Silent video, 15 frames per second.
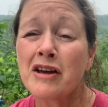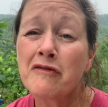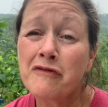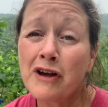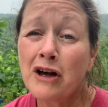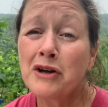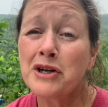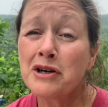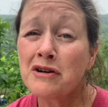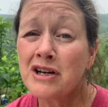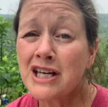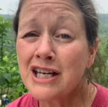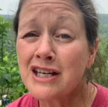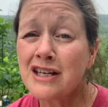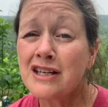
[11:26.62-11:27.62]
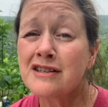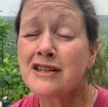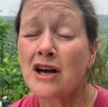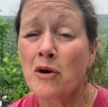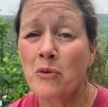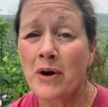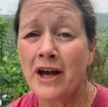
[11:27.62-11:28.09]
Failure is
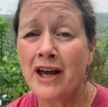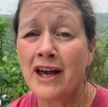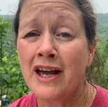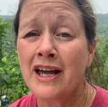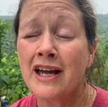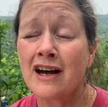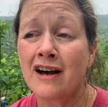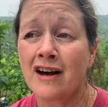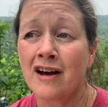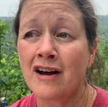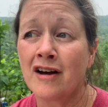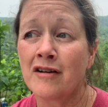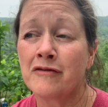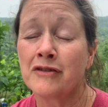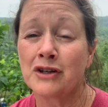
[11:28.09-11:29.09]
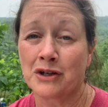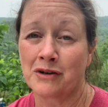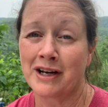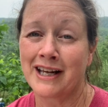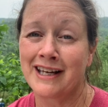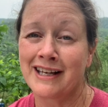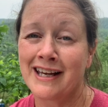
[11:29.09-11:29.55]
a way of
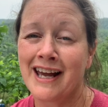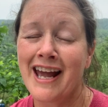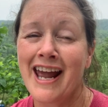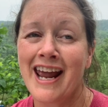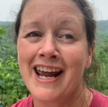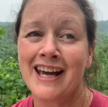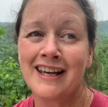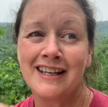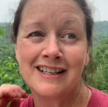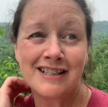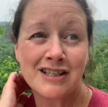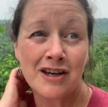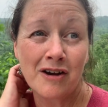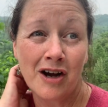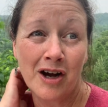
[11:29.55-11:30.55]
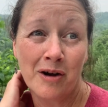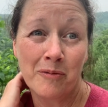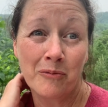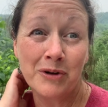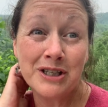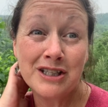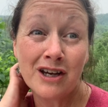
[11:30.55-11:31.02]
learning,
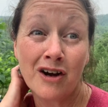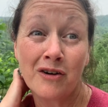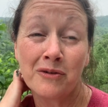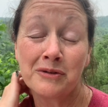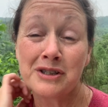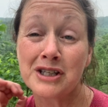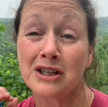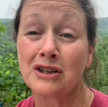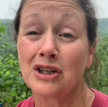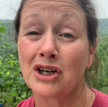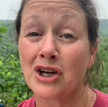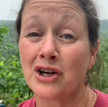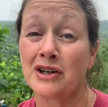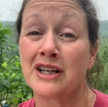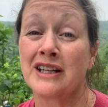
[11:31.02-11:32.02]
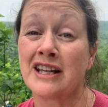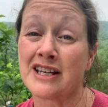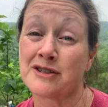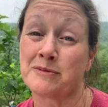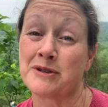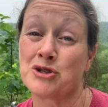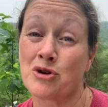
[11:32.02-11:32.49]
and we don't learn
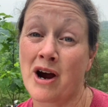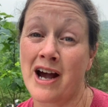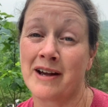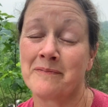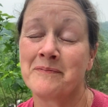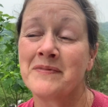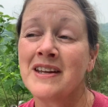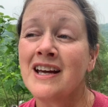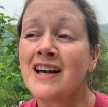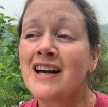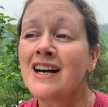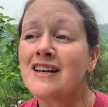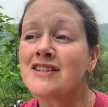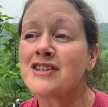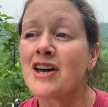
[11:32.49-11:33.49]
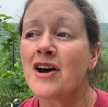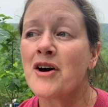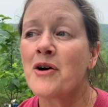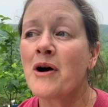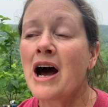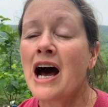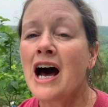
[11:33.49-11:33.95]
unless we try.
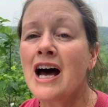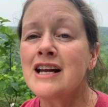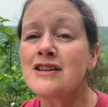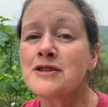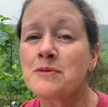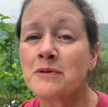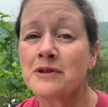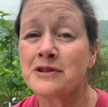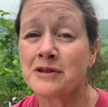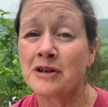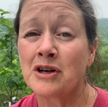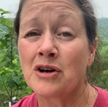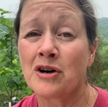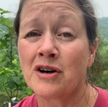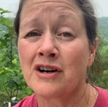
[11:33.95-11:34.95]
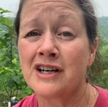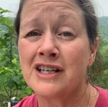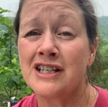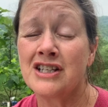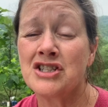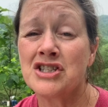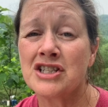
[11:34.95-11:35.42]
So I just want to
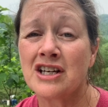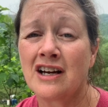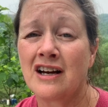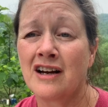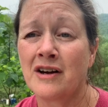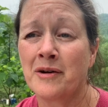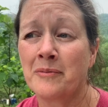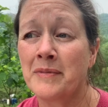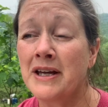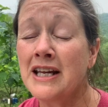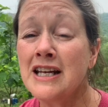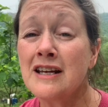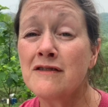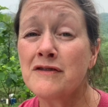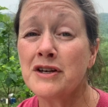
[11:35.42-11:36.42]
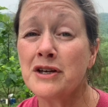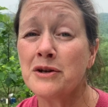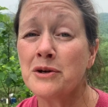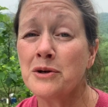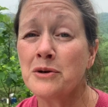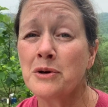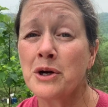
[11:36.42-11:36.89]
encourage any of
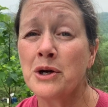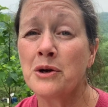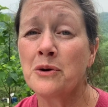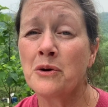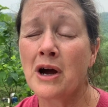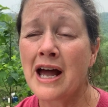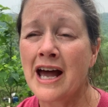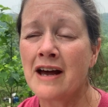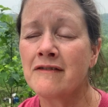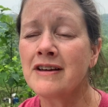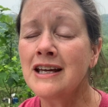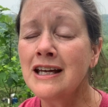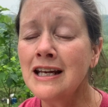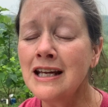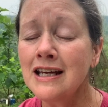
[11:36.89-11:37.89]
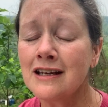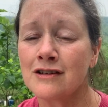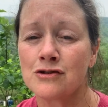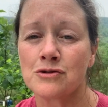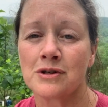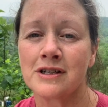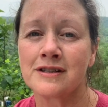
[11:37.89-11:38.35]
you who have any
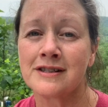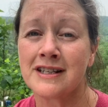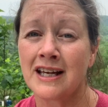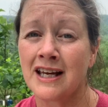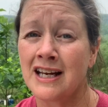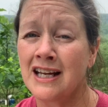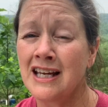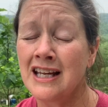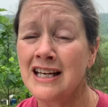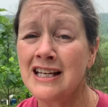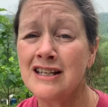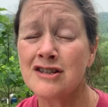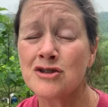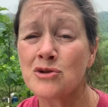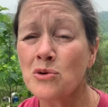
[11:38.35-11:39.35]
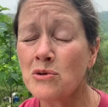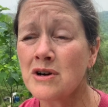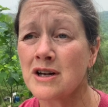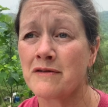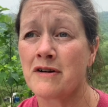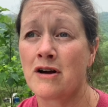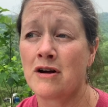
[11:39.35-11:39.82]
interest in any sort
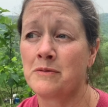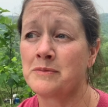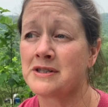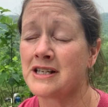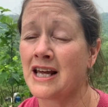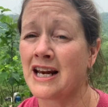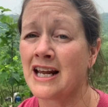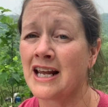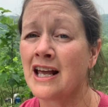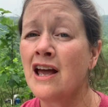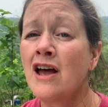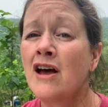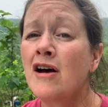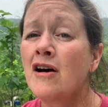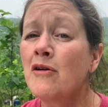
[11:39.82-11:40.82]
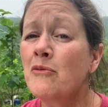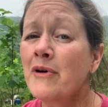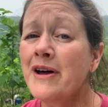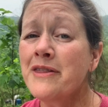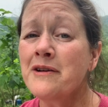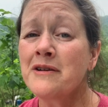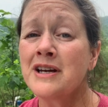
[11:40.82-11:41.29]
of homesteading,
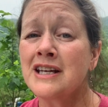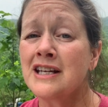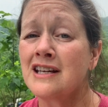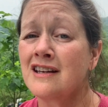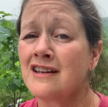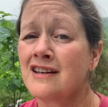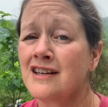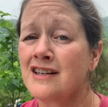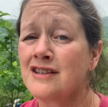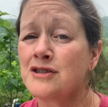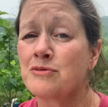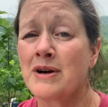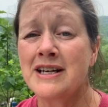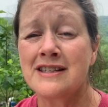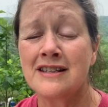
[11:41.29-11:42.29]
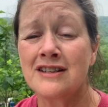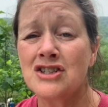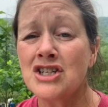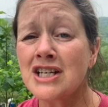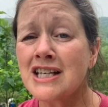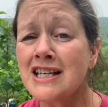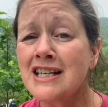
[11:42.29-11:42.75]
whether it is raising
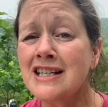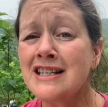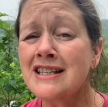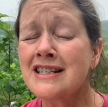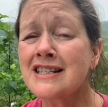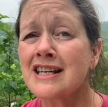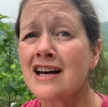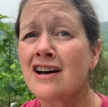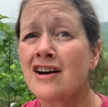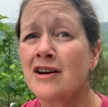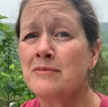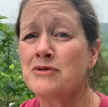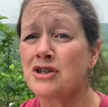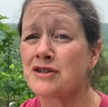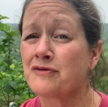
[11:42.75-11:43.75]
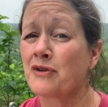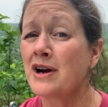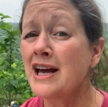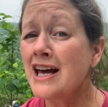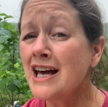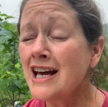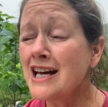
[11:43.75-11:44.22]
chickens just for
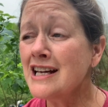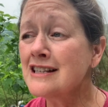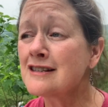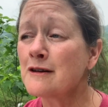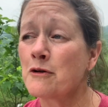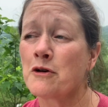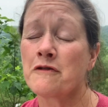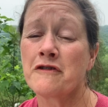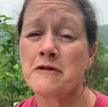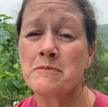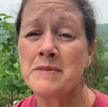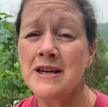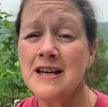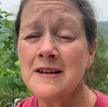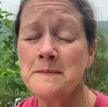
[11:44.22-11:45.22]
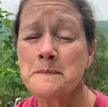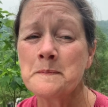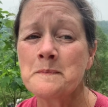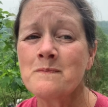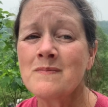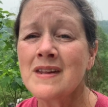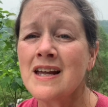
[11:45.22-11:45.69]
eggs or for meat,
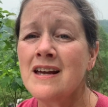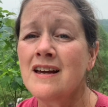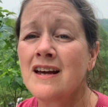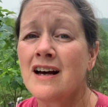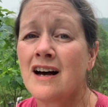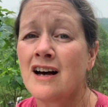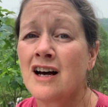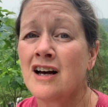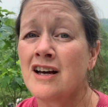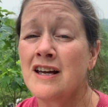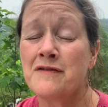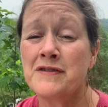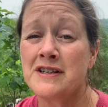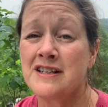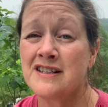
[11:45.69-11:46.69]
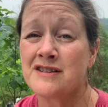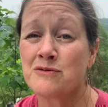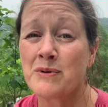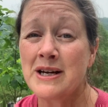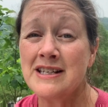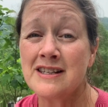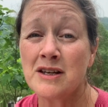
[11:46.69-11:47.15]
if it is
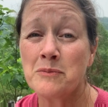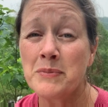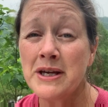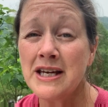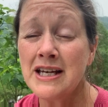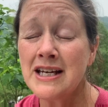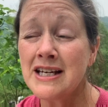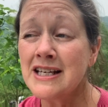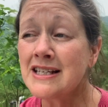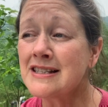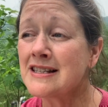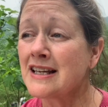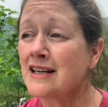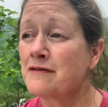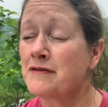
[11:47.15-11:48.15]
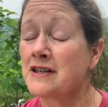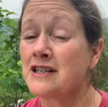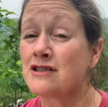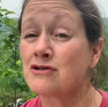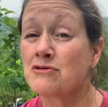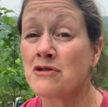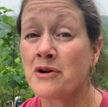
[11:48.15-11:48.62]
raising pigs, if it
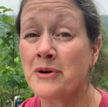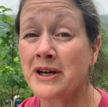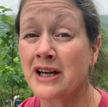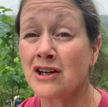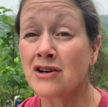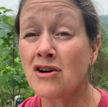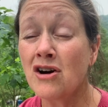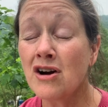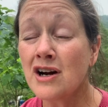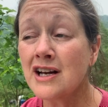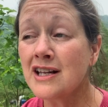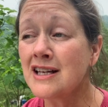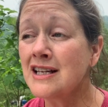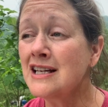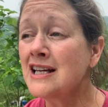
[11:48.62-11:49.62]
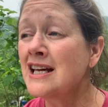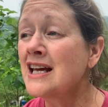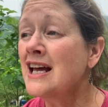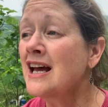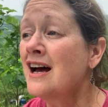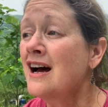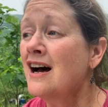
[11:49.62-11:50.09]
is growing a garden,
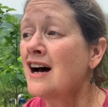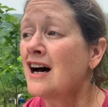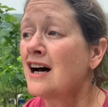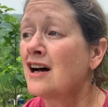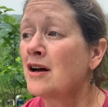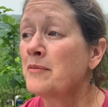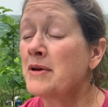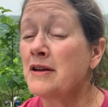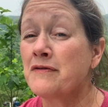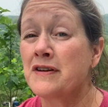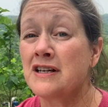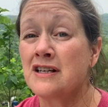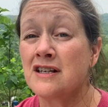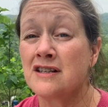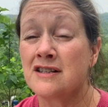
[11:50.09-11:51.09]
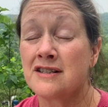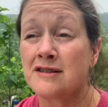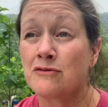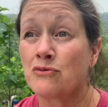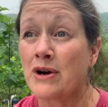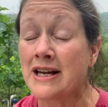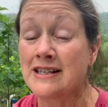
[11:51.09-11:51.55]
if it is
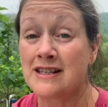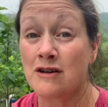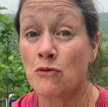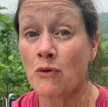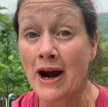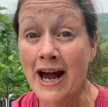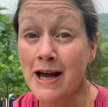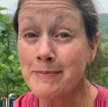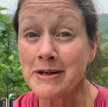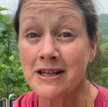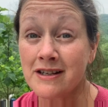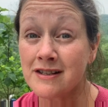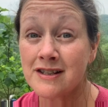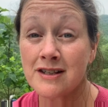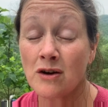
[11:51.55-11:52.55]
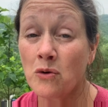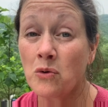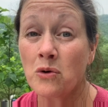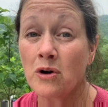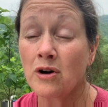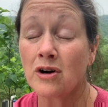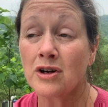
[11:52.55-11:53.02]
raising rabbits
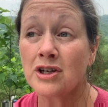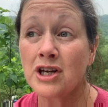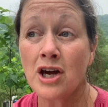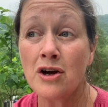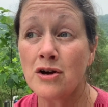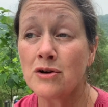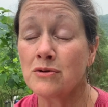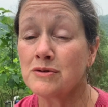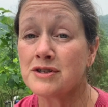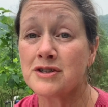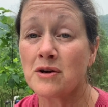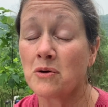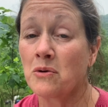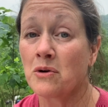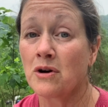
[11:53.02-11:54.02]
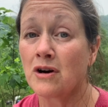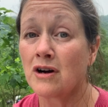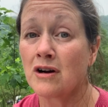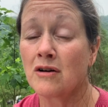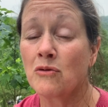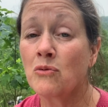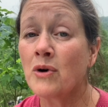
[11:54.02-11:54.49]
or goats
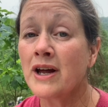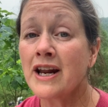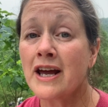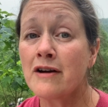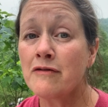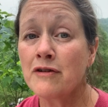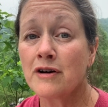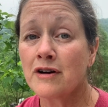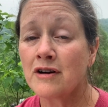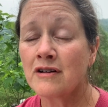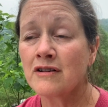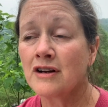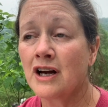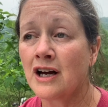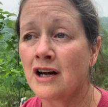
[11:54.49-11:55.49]
or whatever